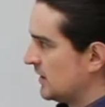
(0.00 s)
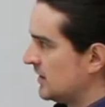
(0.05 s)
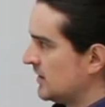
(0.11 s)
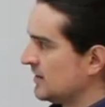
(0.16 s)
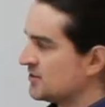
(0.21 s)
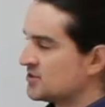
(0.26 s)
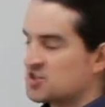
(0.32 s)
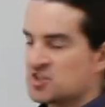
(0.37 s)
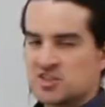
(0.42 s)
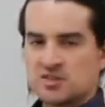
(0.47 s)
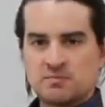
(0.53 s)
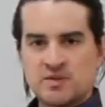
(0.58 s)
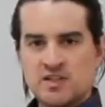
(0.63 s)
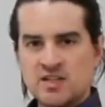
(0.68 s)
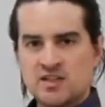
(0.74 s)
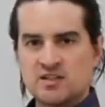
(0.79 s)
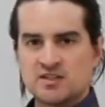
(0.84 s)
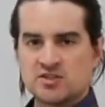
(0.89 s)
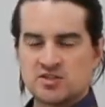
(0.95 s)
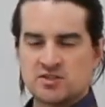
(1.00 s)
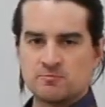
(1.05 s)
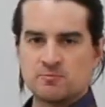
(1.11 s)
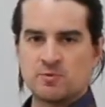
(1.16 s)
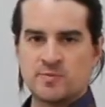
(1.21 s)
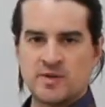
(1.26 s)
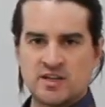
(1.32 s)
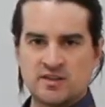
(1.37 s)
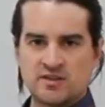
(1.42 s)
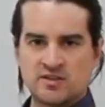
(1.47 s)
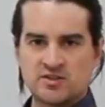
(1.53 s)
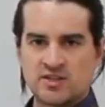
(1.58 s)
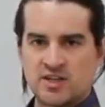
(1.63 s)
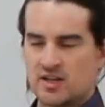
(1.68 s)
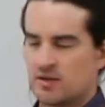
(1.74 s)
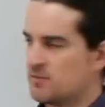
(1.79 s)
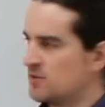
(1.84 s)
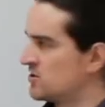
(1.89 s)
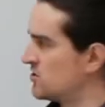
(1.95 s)
Its speed has remained the
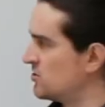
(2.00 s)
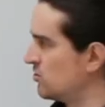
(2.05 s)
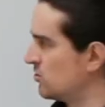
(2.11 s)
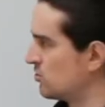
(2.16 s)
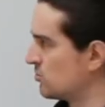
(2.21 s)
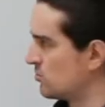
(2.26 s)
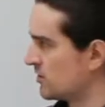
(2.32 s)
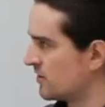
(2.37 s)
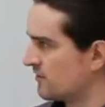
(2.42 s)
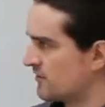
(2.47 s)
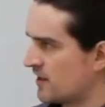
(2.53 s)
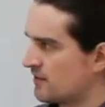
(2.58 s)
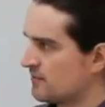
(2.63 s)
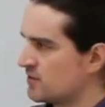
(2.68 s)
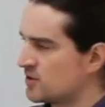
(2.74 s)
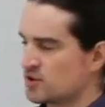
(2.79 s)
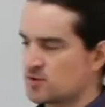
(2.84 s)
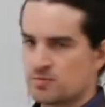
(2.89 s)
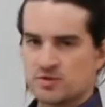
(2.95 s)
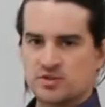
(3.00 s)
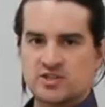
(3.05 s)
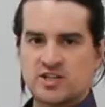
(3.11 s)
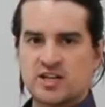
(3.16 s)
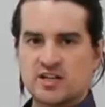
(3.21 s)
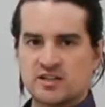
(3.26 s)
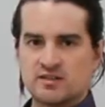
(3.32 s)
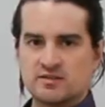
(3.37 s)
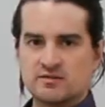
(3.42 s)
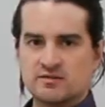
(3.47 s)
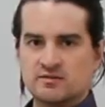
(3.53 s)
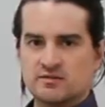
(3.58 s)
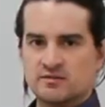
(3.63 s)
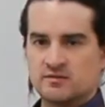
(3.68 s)
same. It's still 25 meters per second.